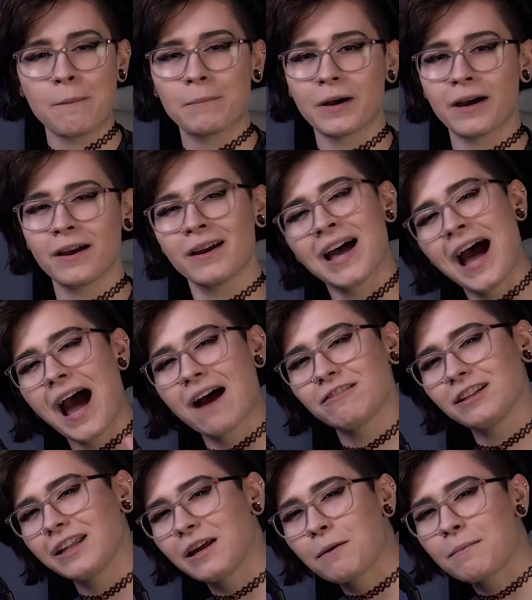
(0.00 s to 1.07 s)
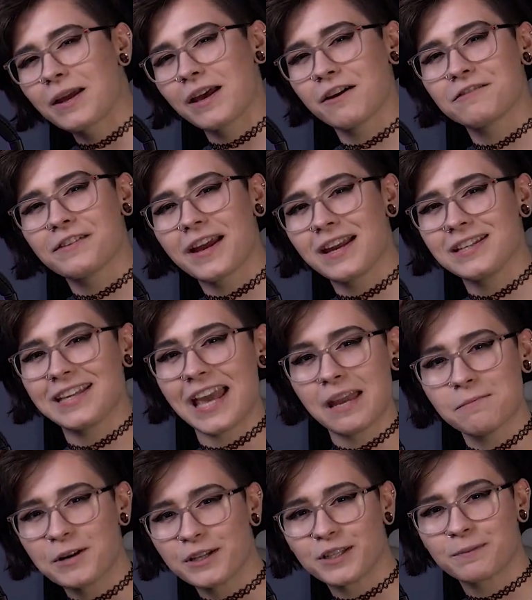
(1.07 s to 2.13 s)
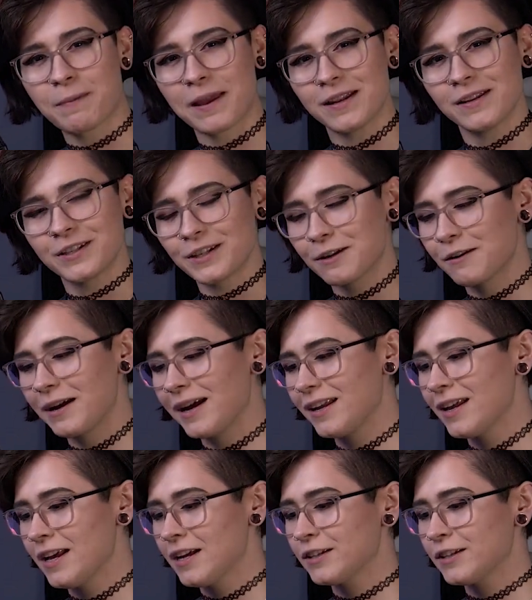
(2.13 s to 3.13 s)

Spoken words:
but have a little bit of a gamer spin to it.